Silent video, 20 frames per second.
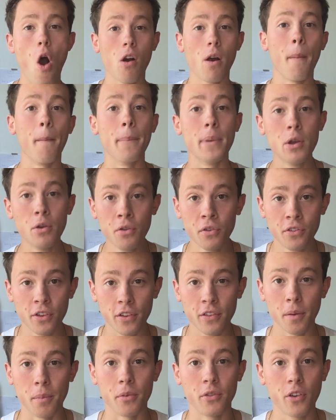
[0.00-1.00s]
our immune
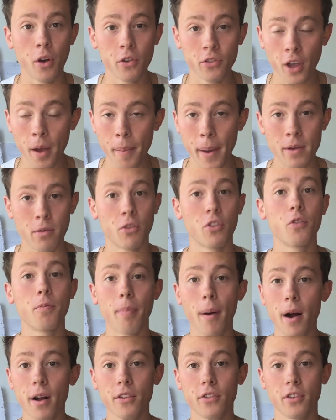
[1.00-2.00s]
system shows up in
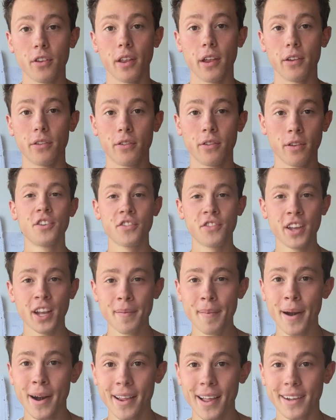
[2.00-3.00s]
response to this. Just
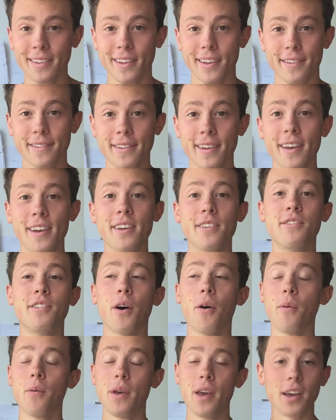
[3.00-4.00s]
think about it like this.
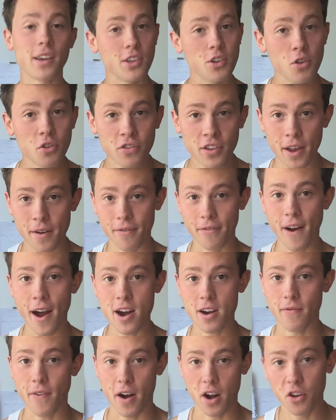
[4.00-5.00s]
So you sent
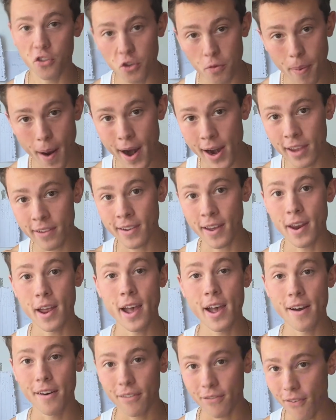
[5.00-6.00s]
firefighters, your body sent
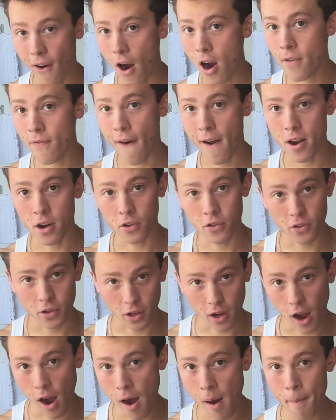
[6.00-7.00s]
firefighters
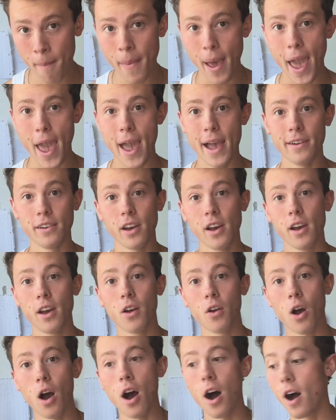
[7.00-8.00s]
to come and
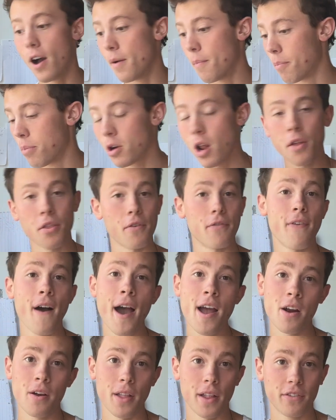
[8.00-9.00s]
put out the
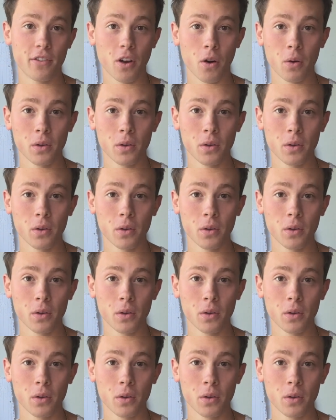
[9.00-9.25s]
fire that's